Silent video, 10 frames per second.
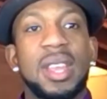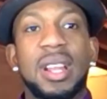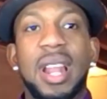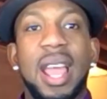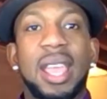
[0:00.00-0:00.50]

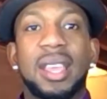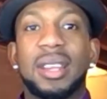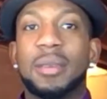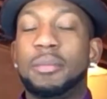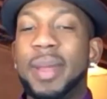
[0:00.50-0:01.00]
like
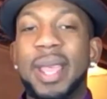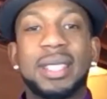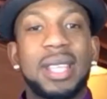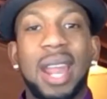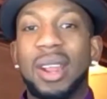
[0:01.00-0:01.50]
the
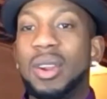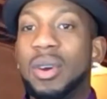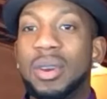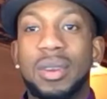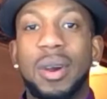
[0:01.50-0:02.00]
plates gotta
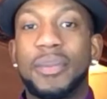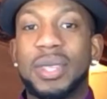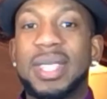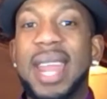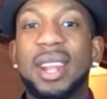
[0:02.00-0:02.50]
look up to
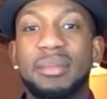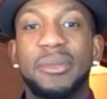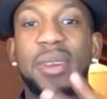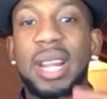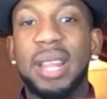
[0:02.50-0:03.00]
standard
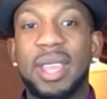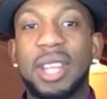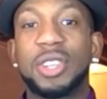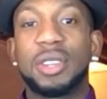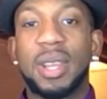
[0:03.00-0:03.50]
before they leave the
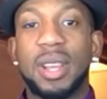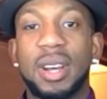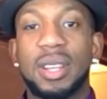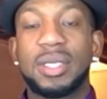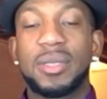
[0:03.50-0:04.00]
kitchen,
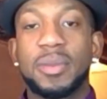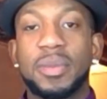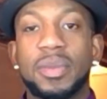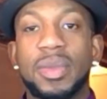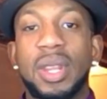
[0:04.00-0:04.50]
because
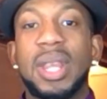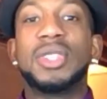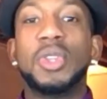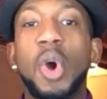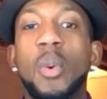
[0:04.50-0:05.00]

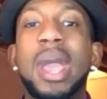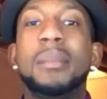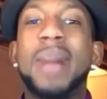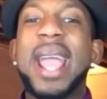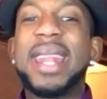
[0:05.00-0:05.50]
there's no way
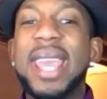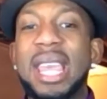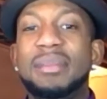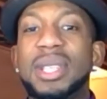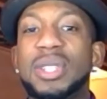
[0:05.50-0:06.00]
my
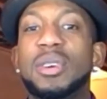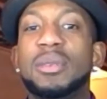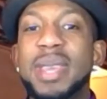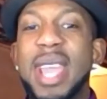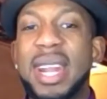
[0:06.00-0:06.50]
name is gonna
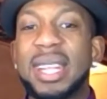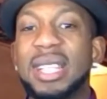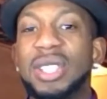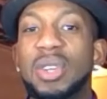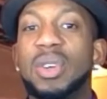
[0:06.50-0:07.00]
be on it and
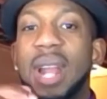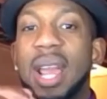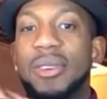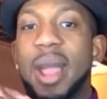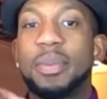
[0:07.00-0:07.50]
it's gonna look
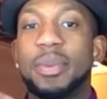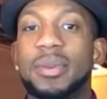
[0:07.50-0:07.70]
like crap.